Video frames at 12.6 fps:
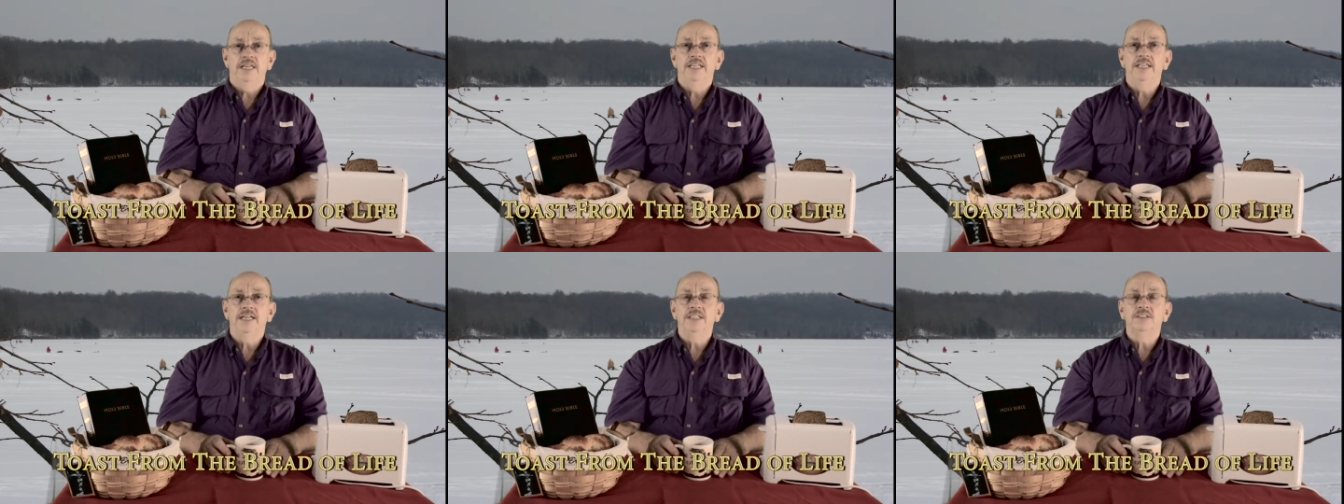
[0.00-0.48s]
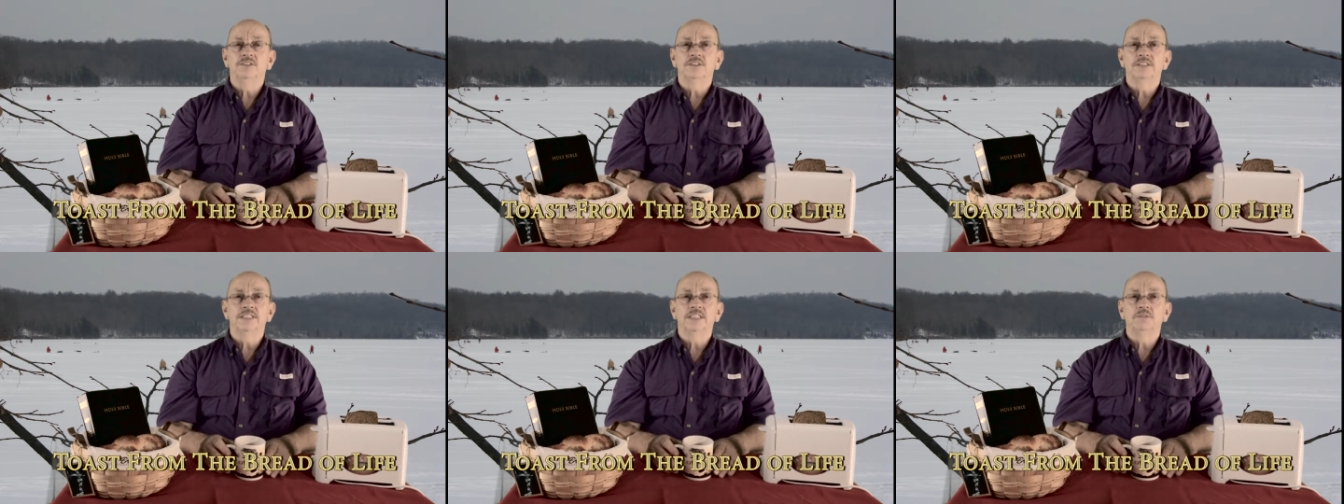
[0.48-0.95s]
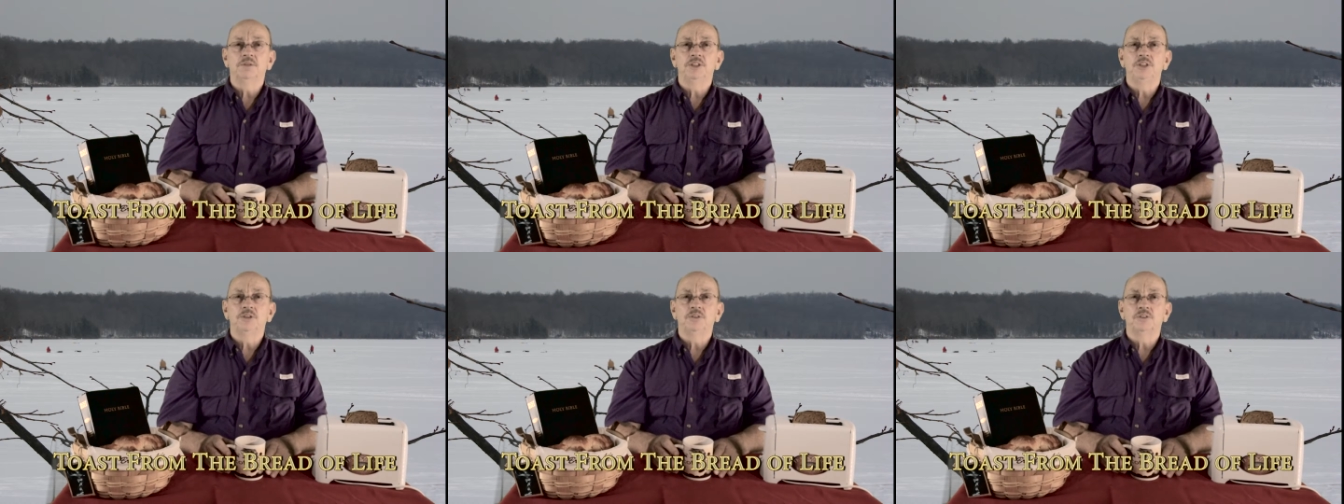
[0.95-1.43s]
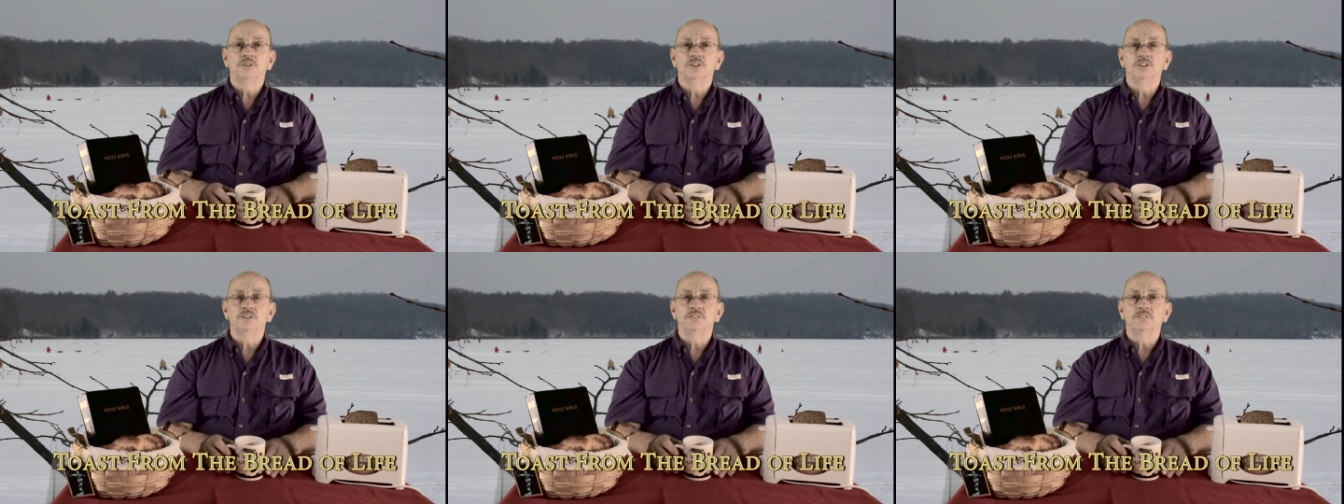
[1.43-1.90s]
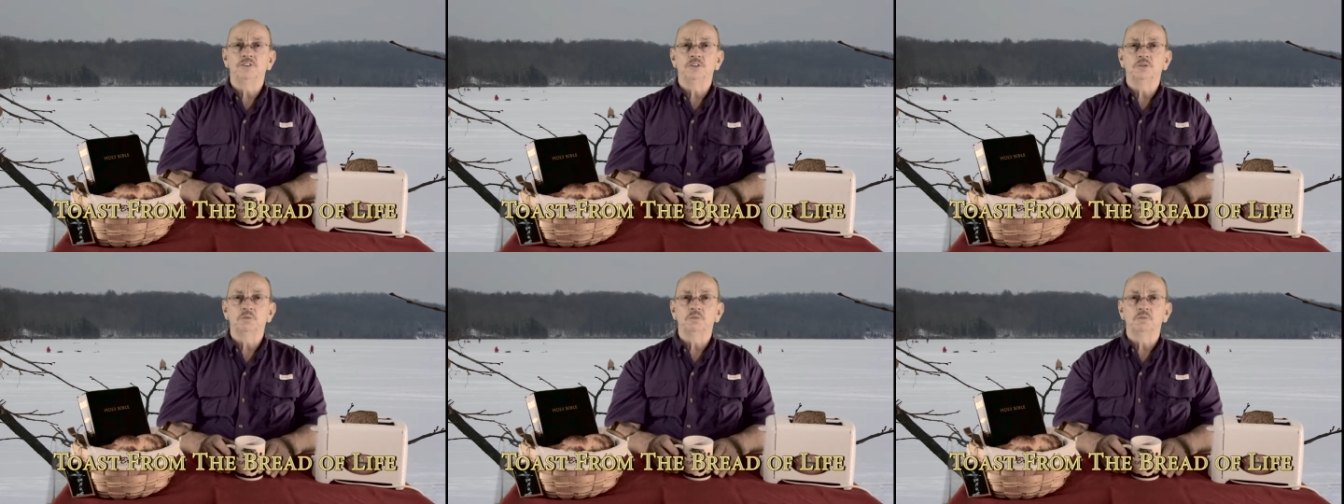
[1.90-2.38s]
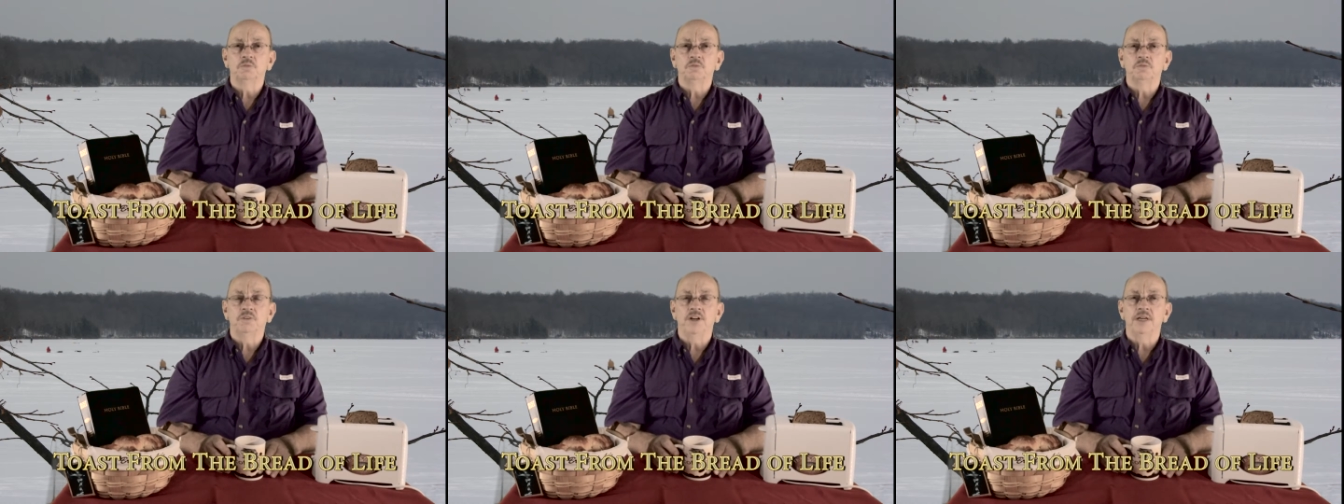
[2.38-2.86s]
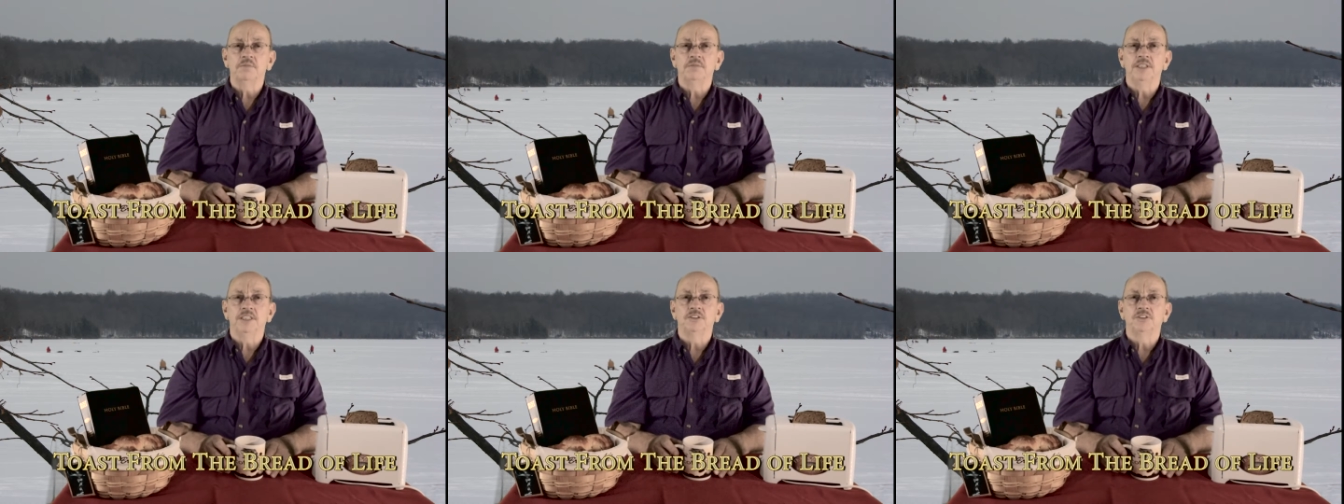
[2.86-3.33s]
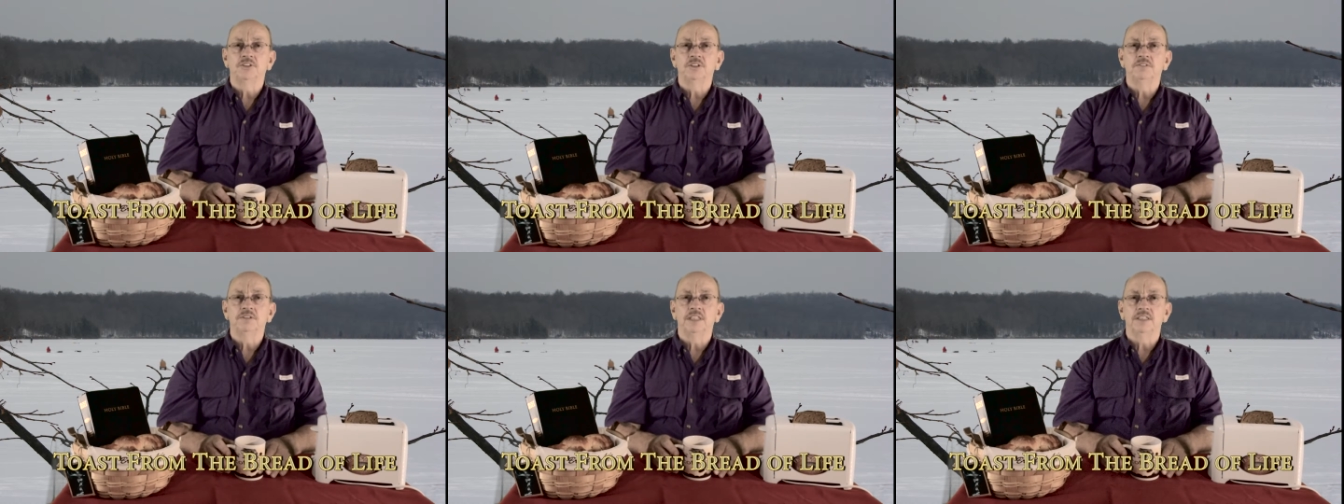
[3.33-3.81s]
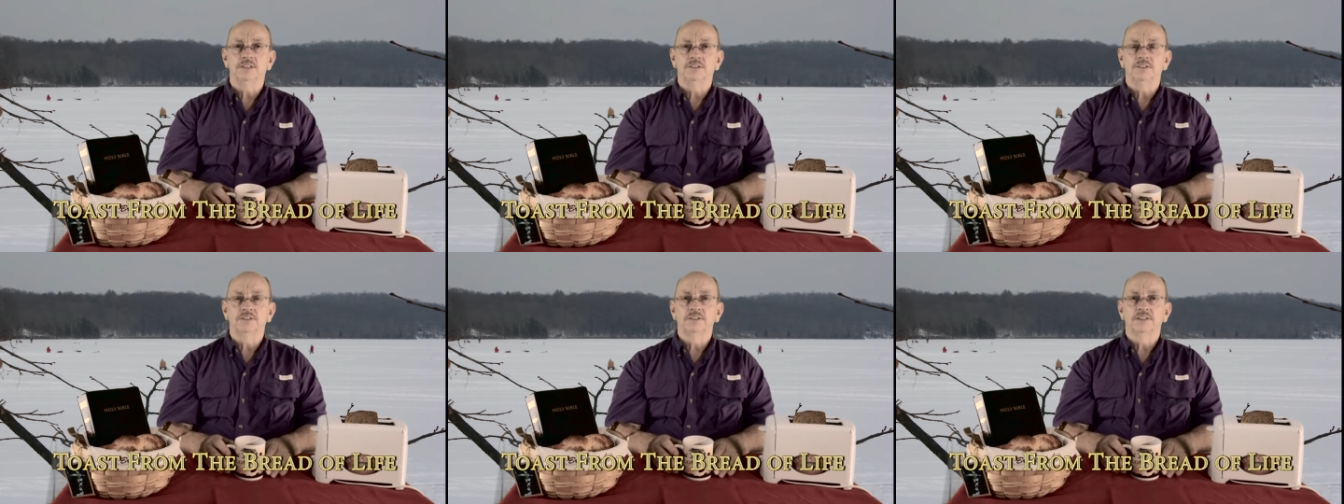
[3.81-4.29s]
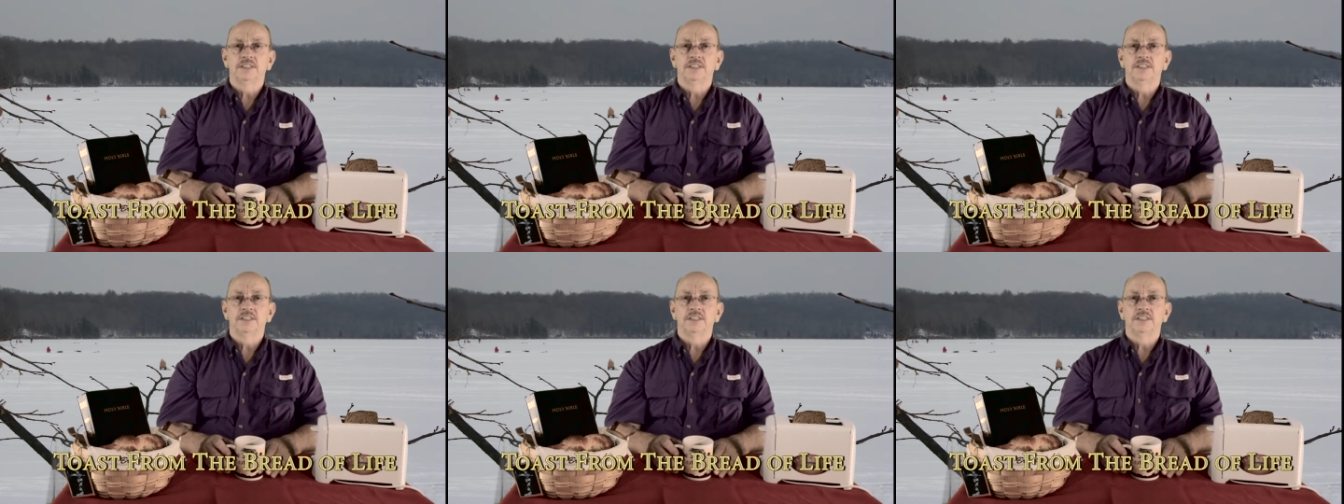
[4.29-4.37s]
And I don't think when you serve your family and serve others